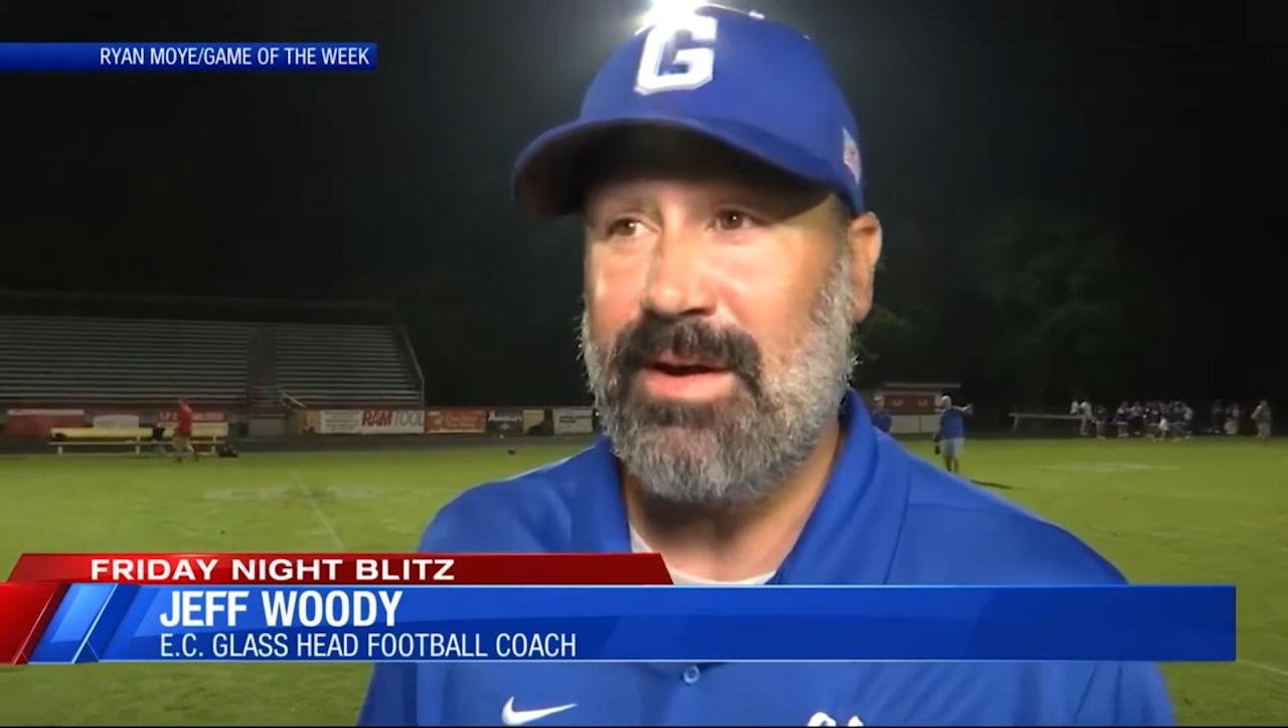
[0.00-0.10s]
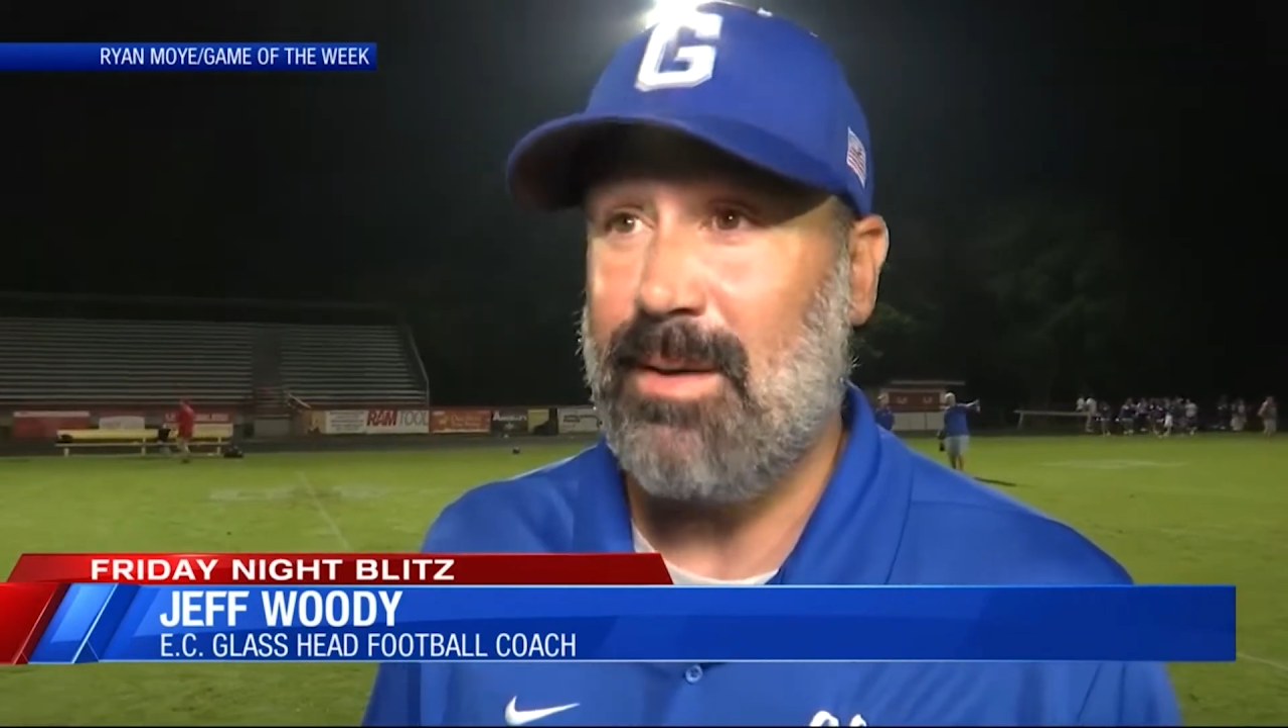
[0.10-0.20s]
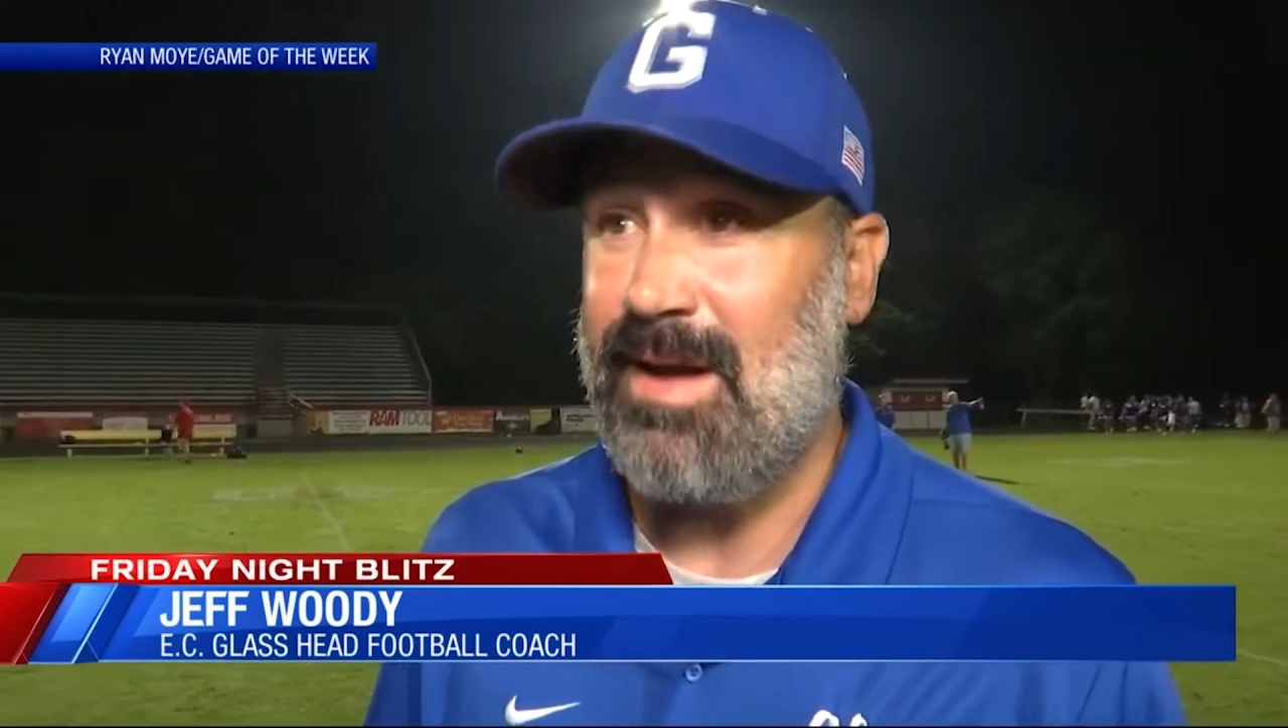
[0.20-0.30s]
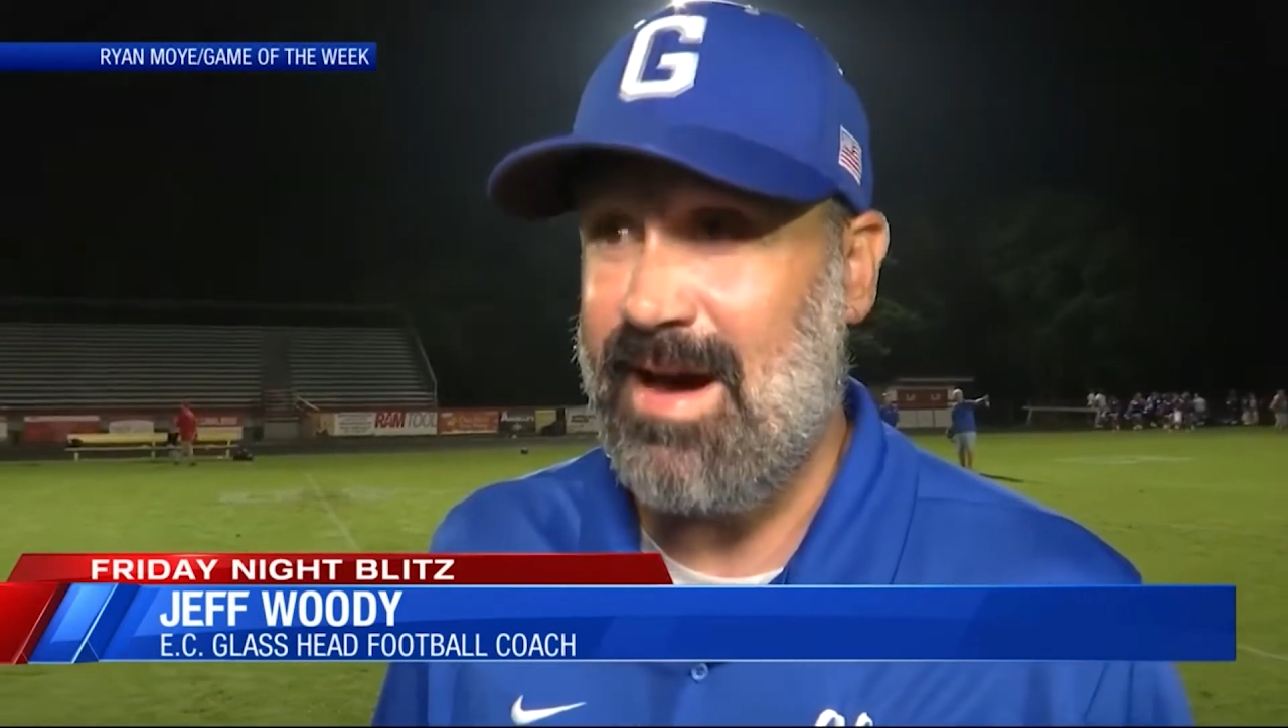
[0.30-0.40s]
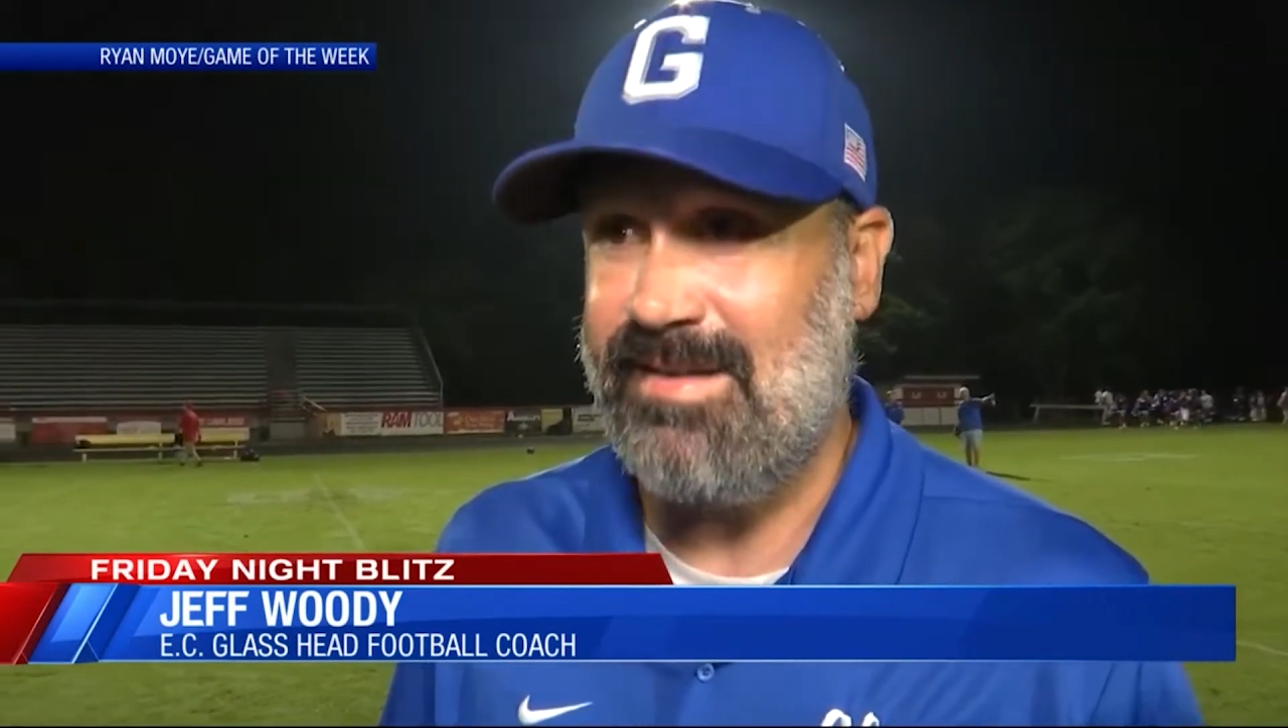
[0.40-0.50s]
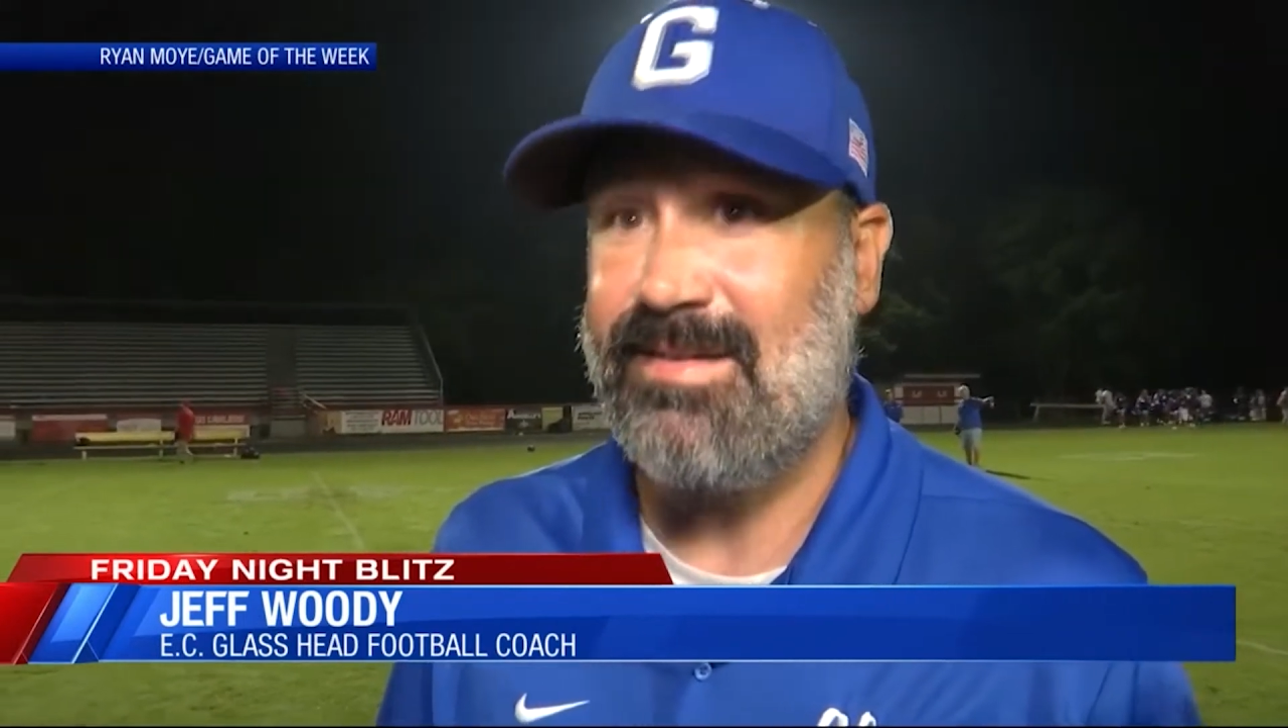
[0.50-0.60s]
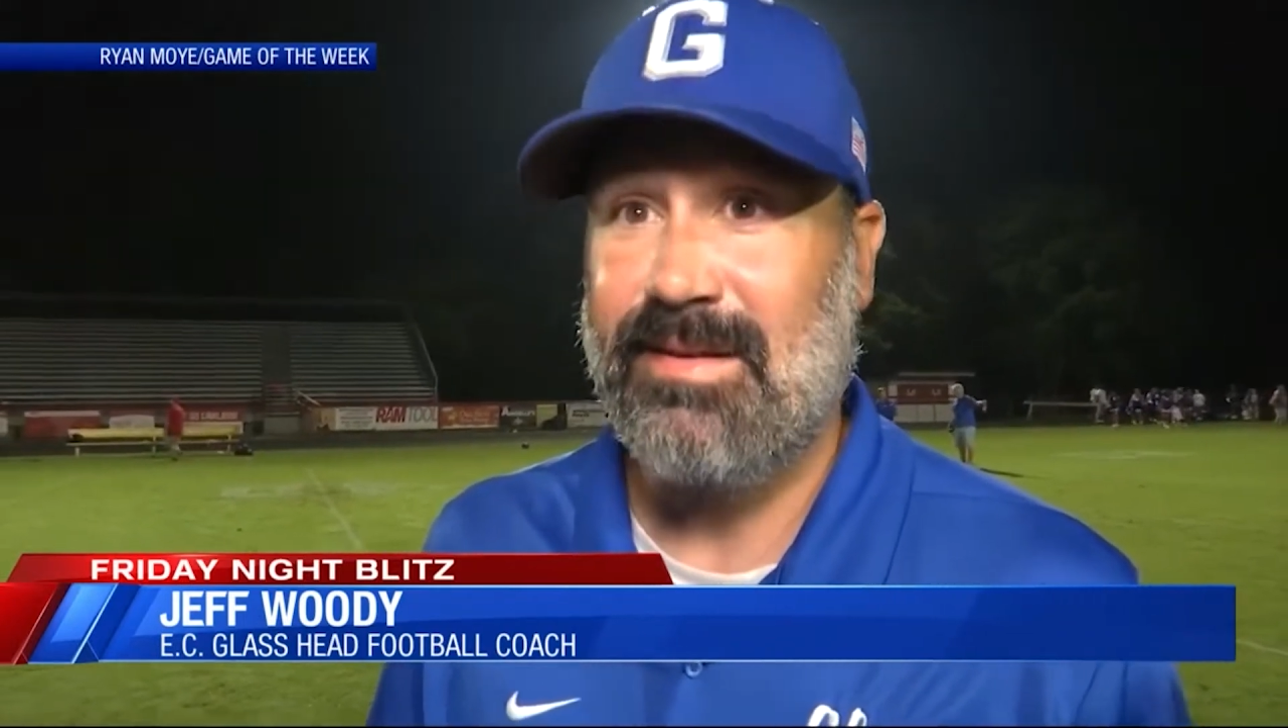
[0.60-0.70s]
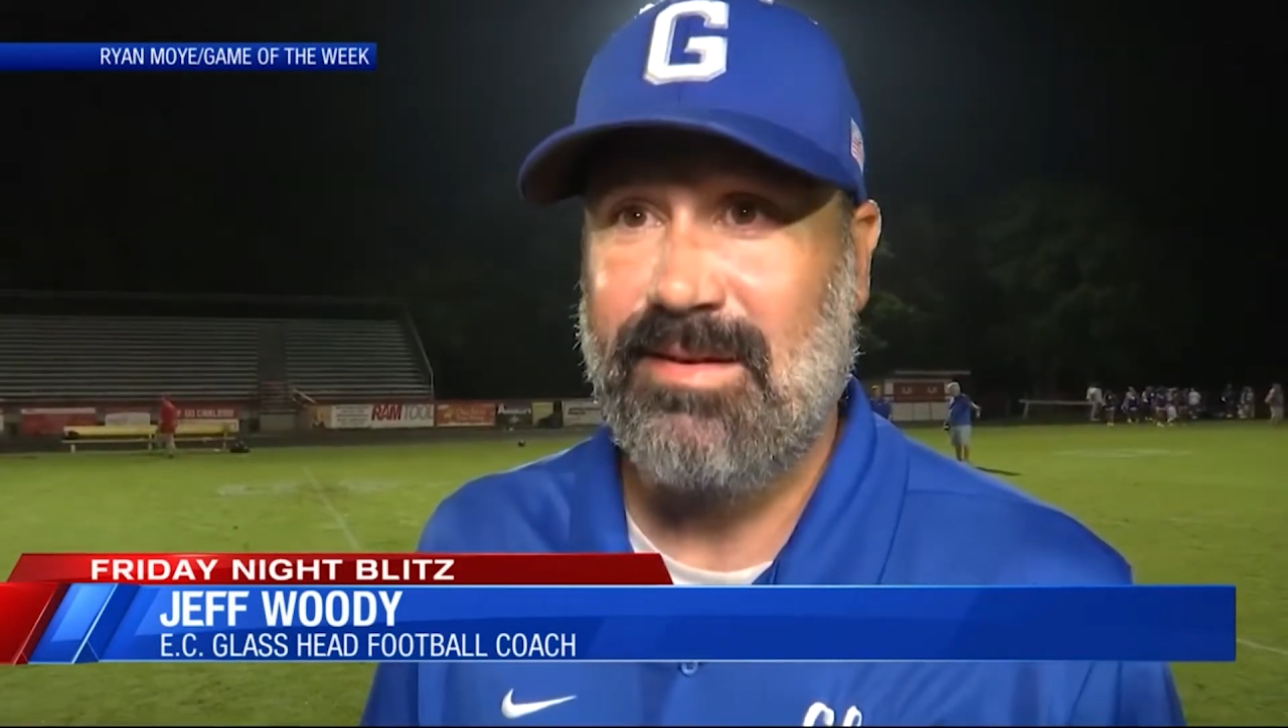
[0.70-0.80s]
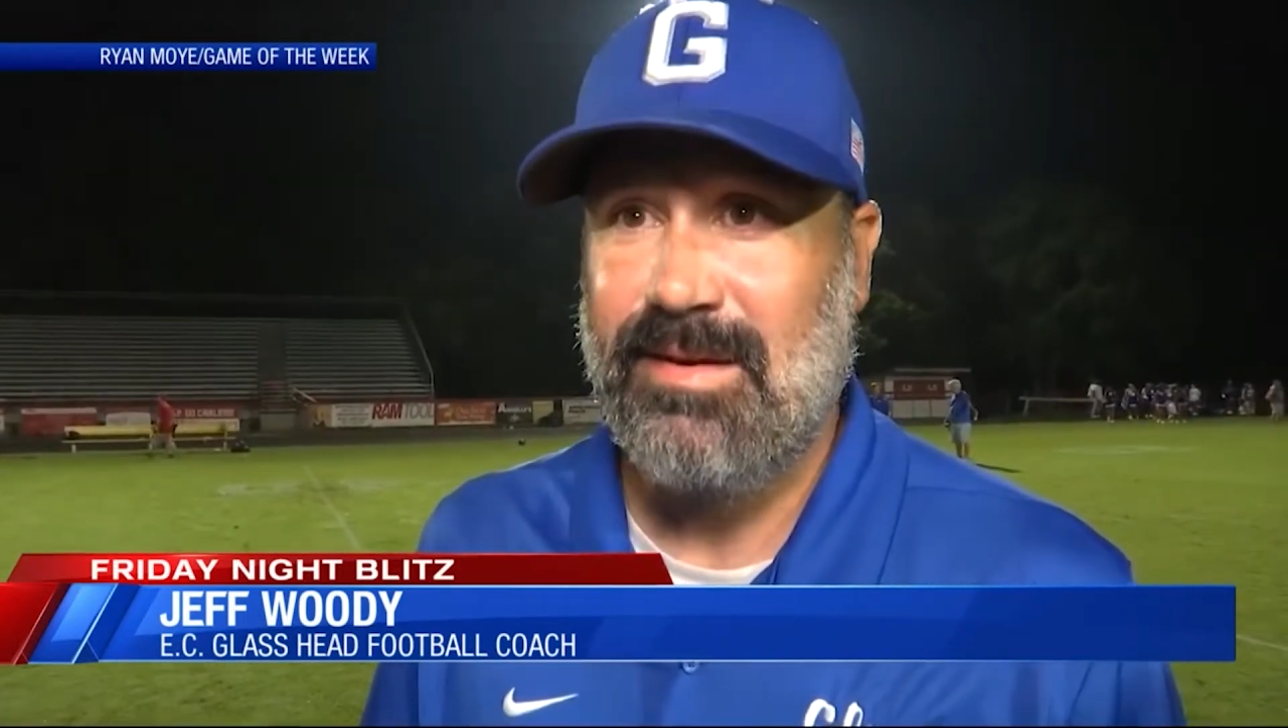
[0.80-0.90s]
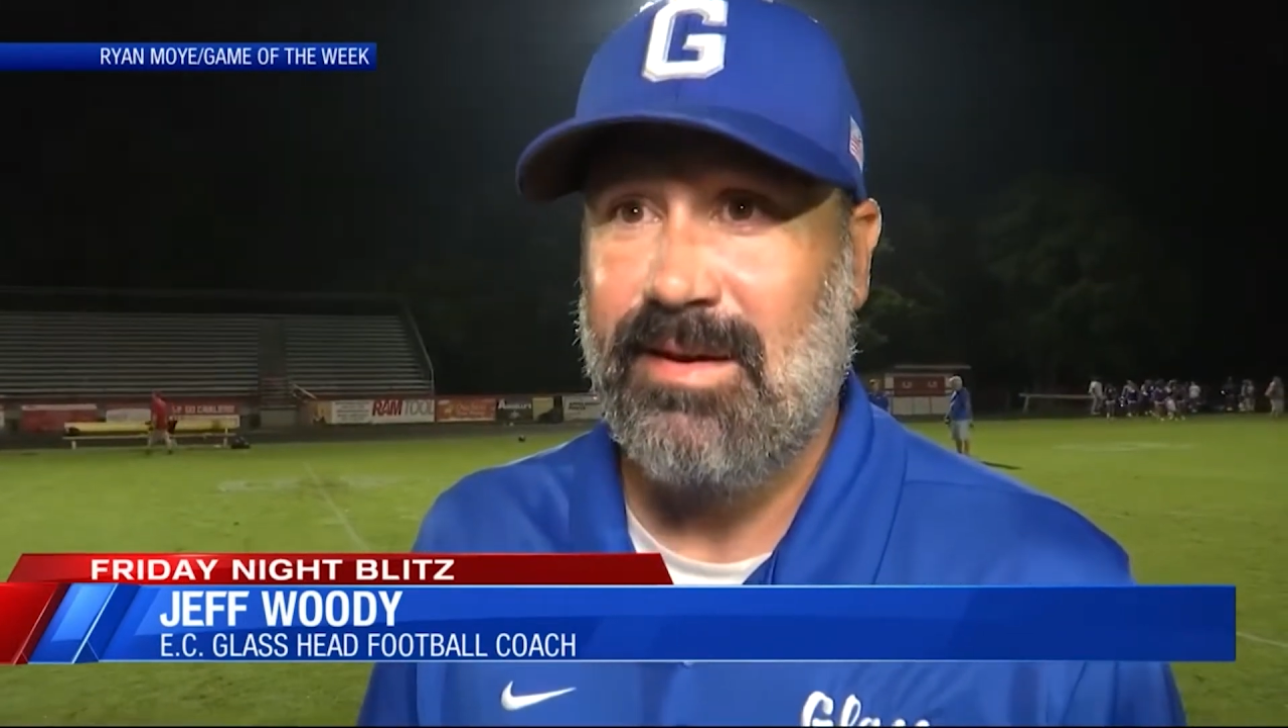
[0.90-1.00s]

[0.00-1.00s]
Now, nicely,